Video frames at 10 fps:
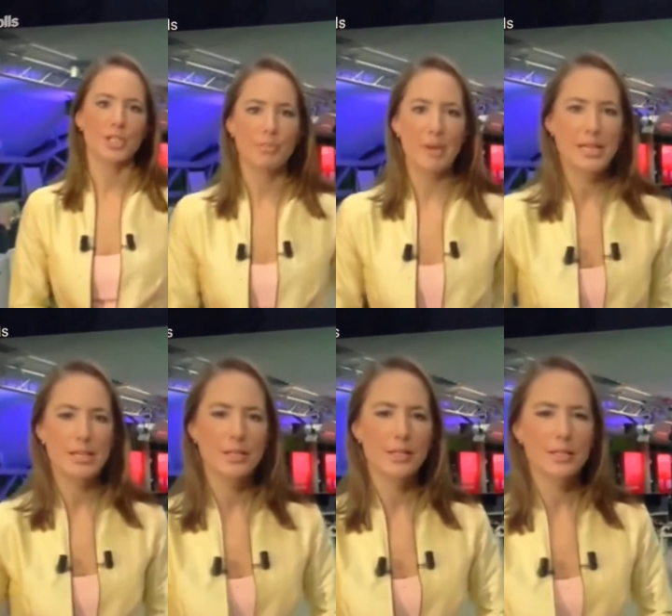have made
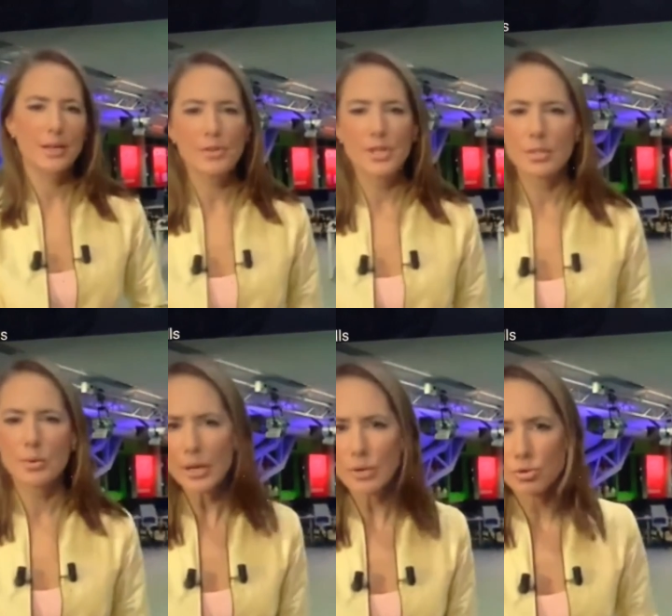a discovery that's
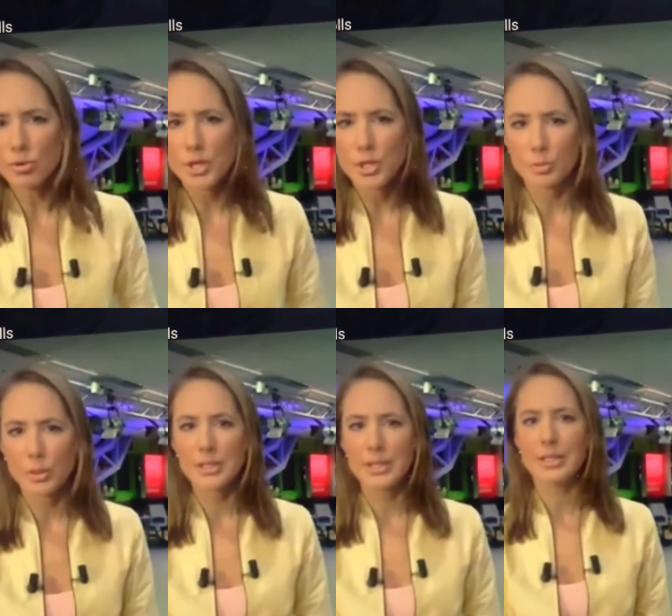quite controversial
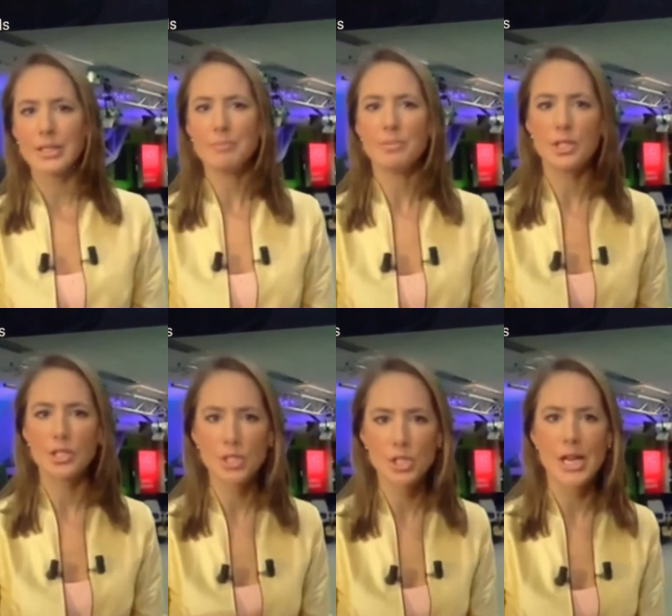because it seems to
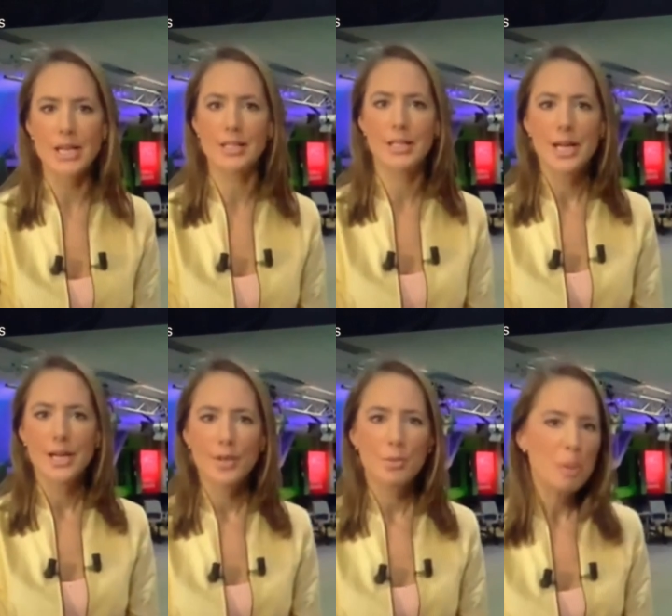suggest
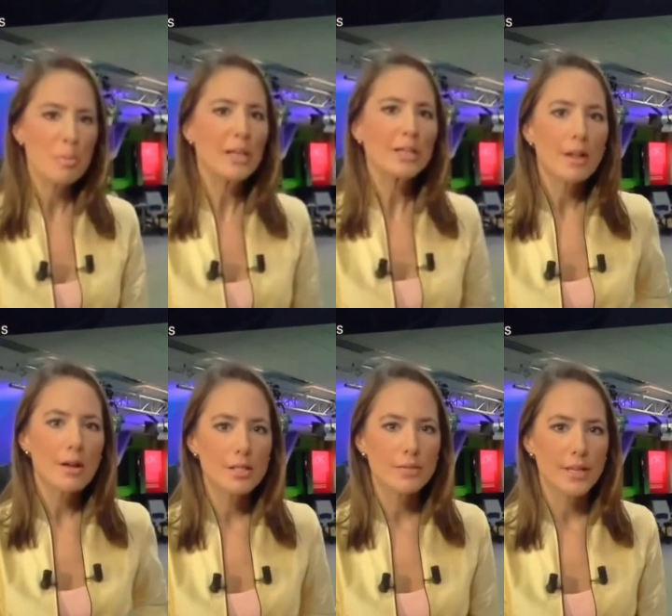that a biblical
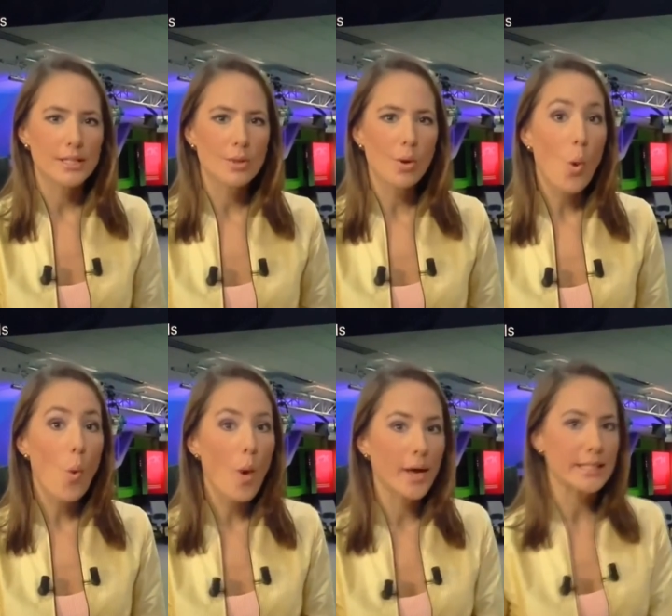artifact is not
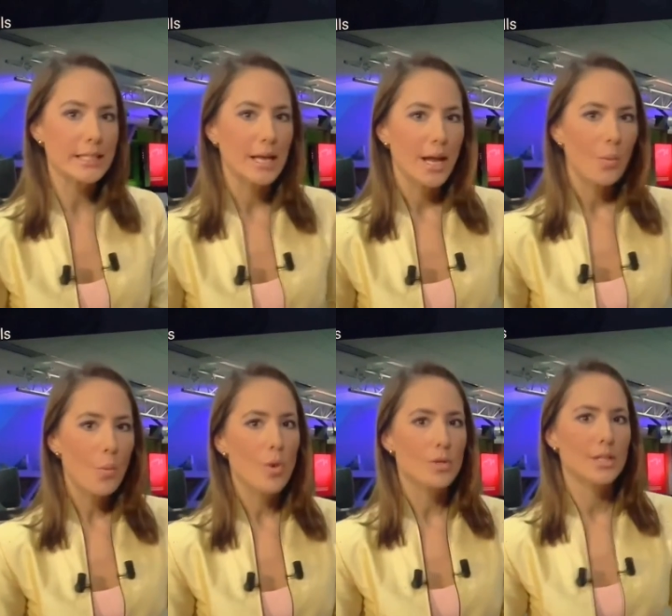quite
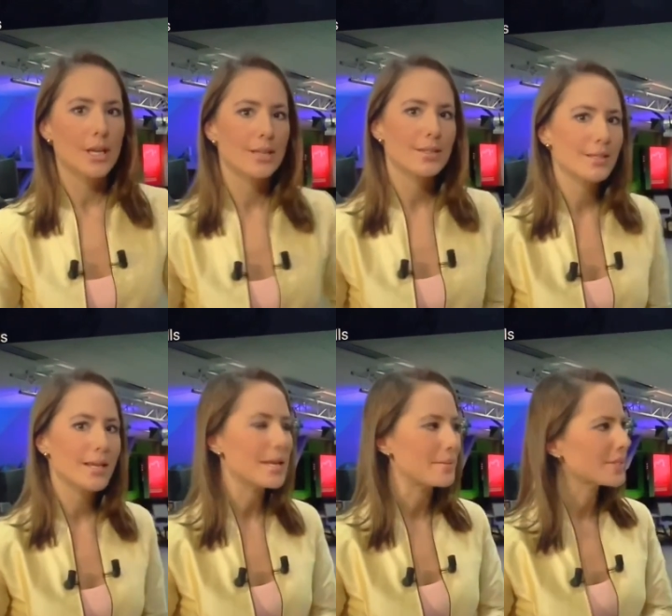what it
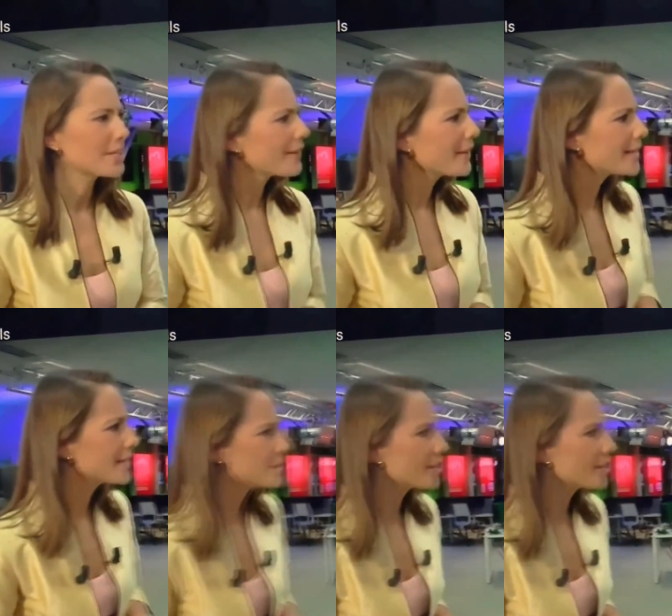seems. Is that the case, Angela?